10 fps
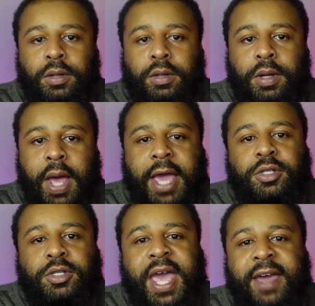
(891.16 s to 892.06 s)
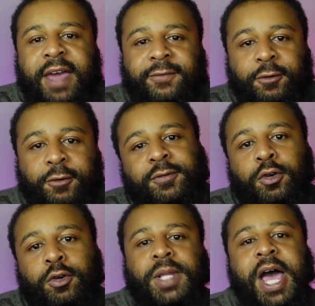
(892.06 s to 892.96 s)
I used to have
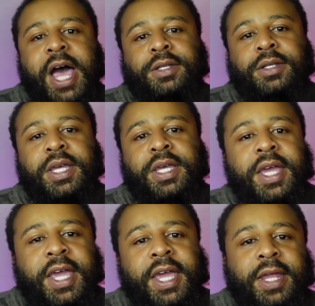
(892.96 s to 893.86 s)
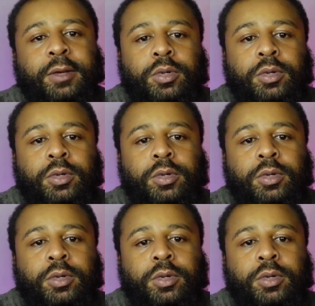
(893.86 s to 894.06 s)
freeform locks, and